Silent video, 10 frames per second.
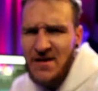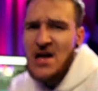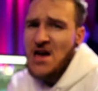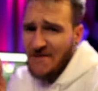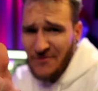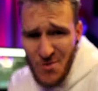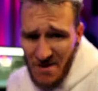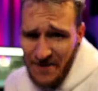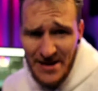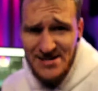If you want
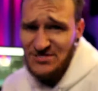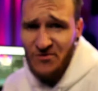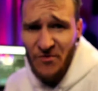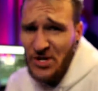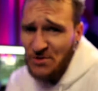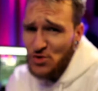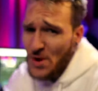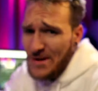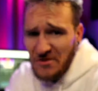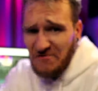financial freedom, you ain't
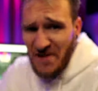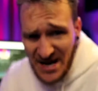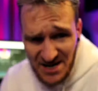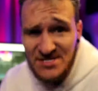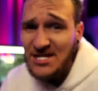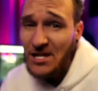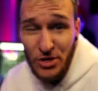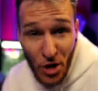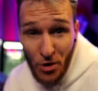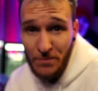going to find it selling
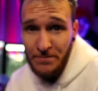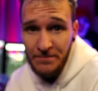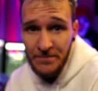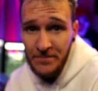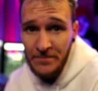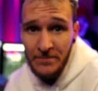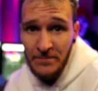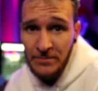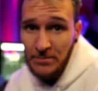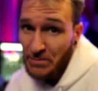dope.
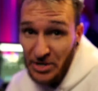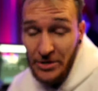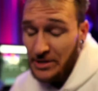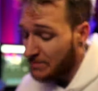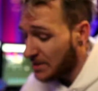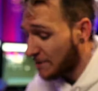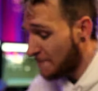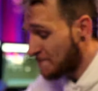Period, man.